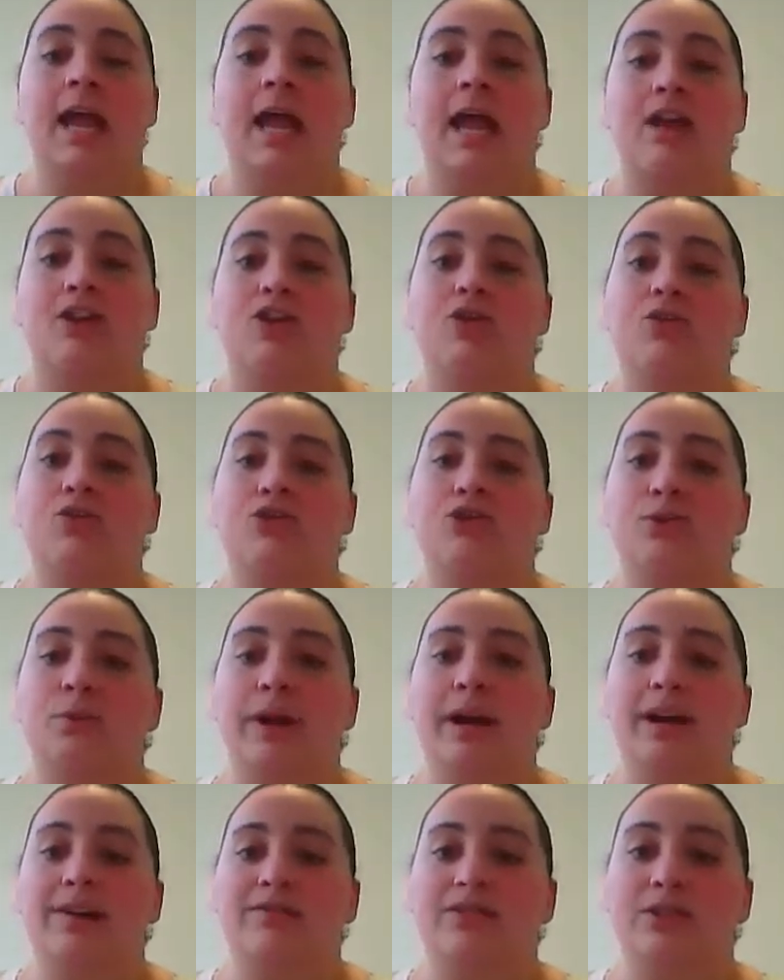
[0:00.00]
and you do
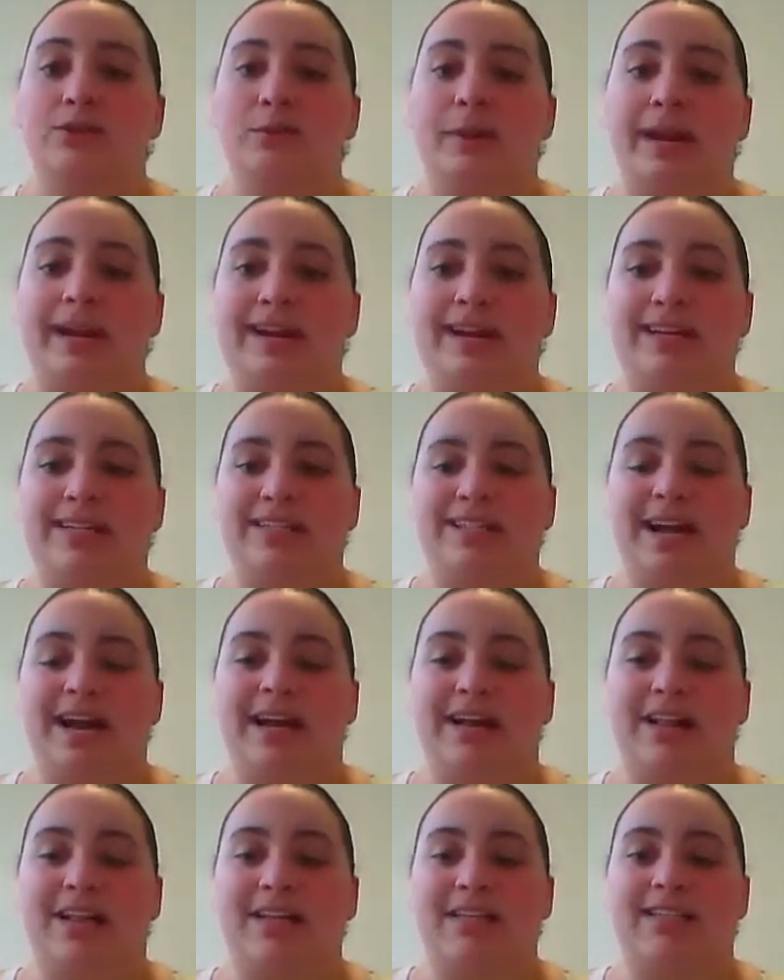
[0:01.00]
have to wait
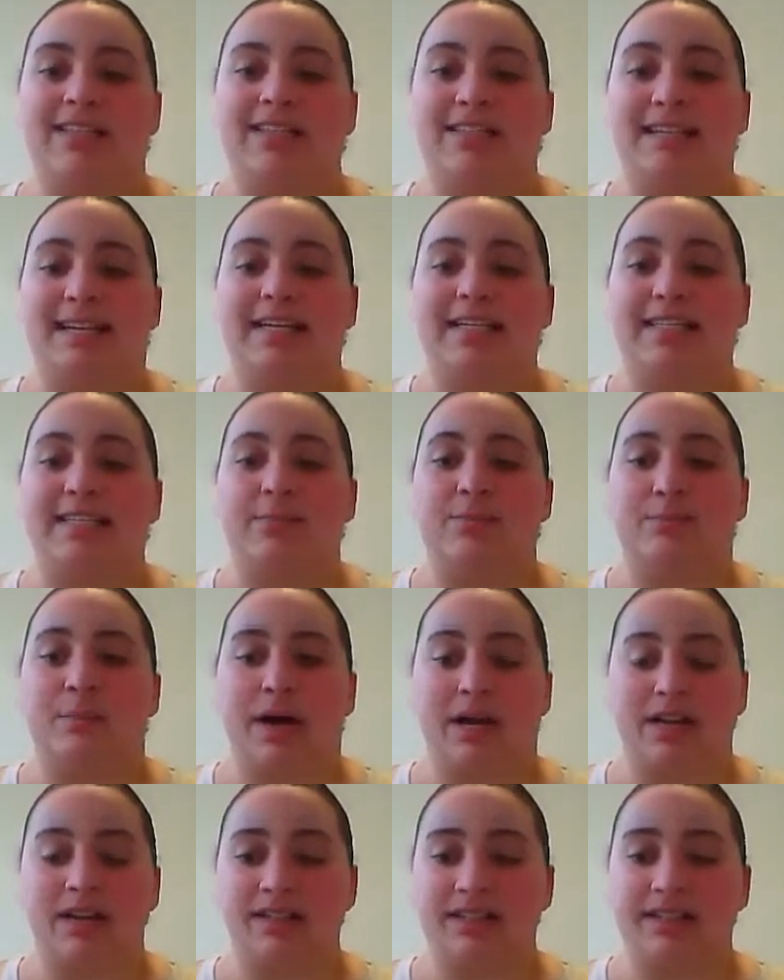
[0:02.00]
exactly 6
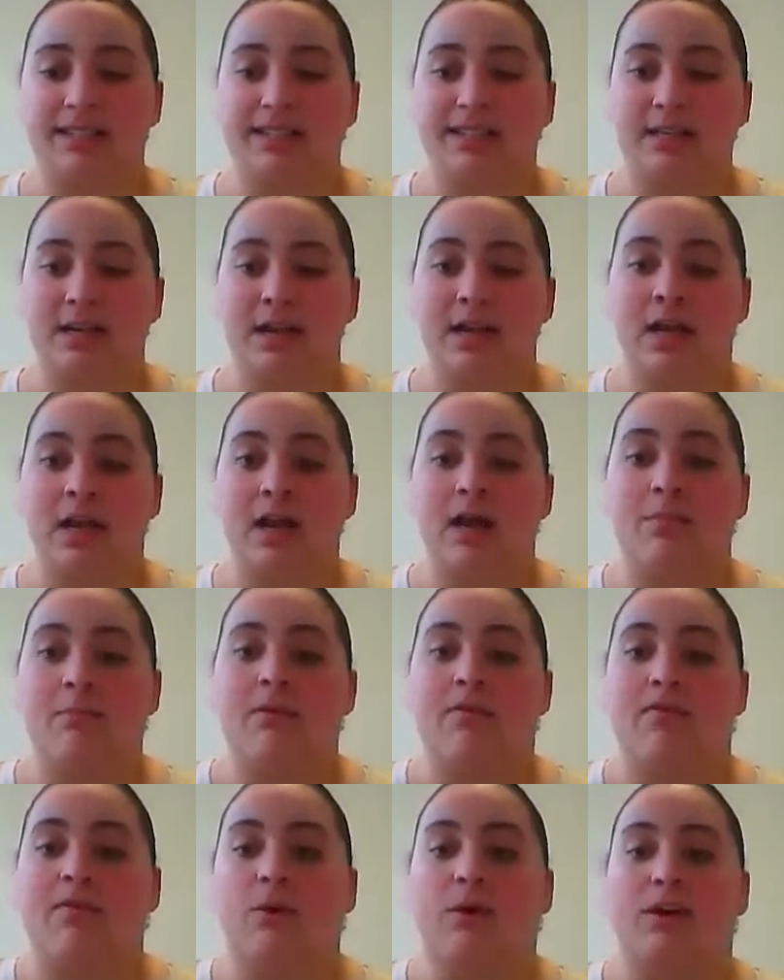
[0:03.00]
months
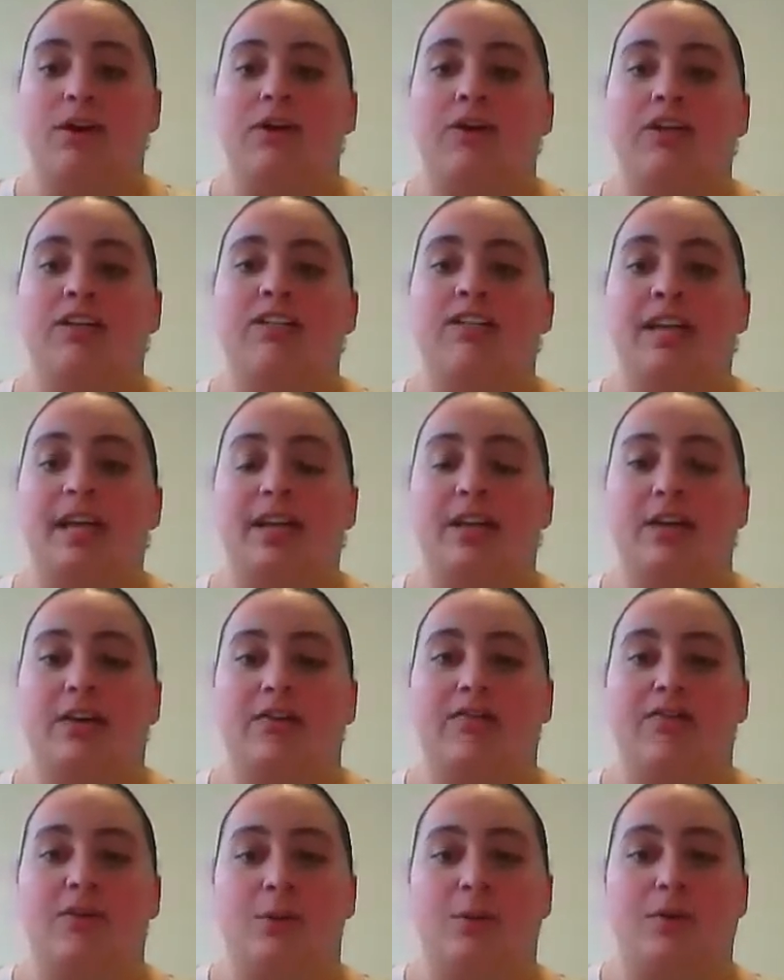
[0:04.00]
before you can take
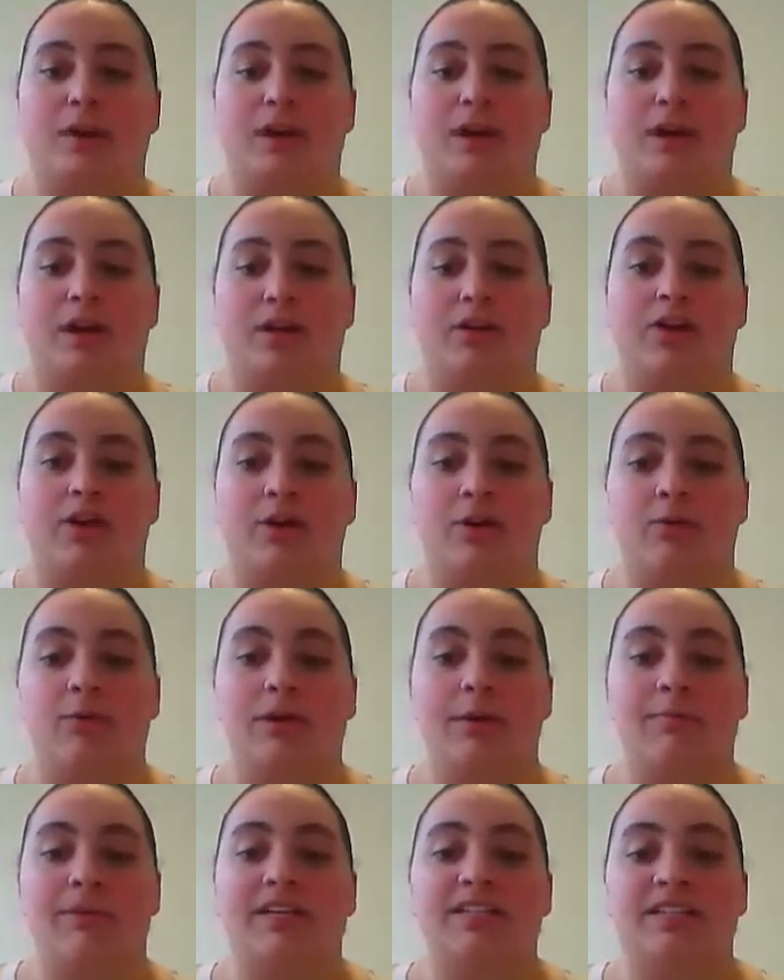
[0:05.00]
your
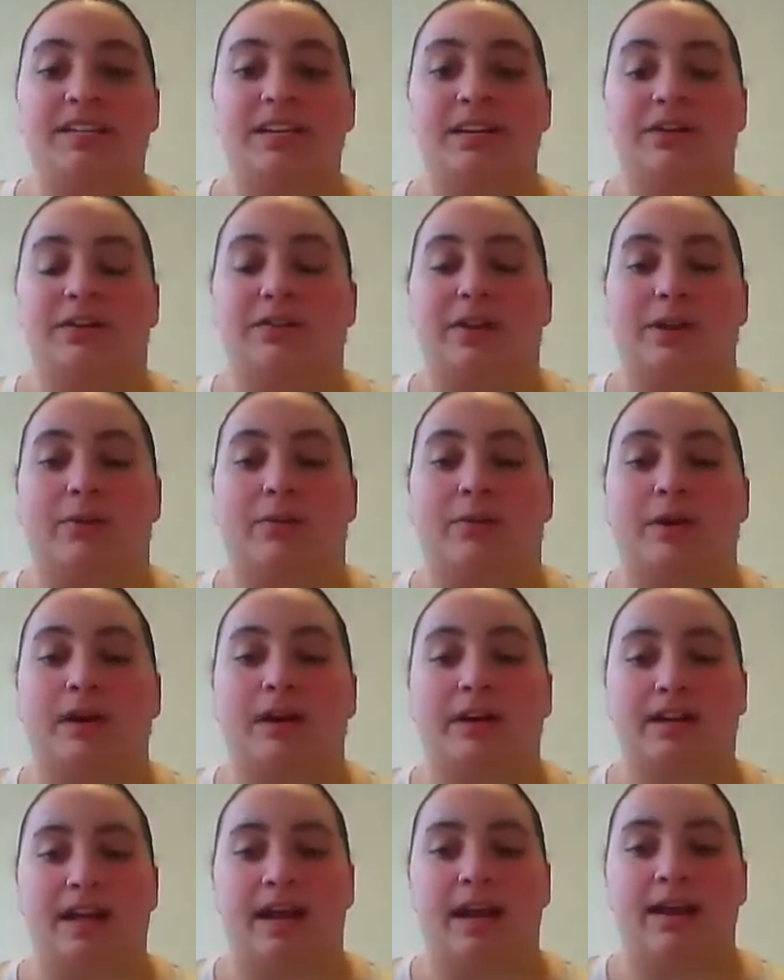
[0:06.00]
web-based interview
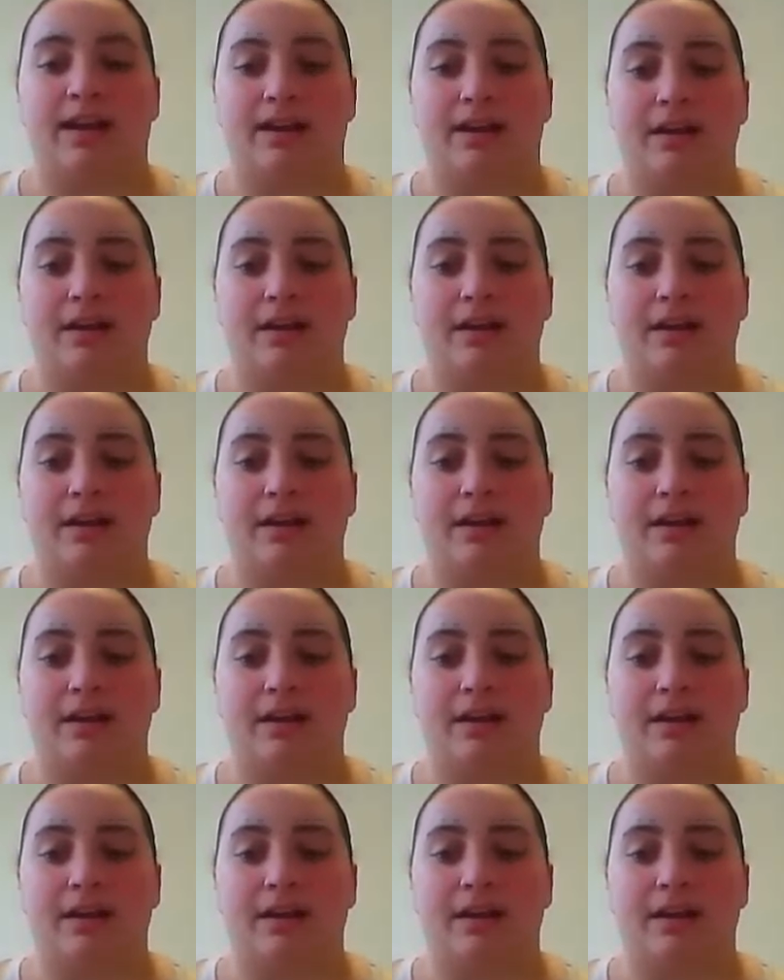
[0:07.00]
again.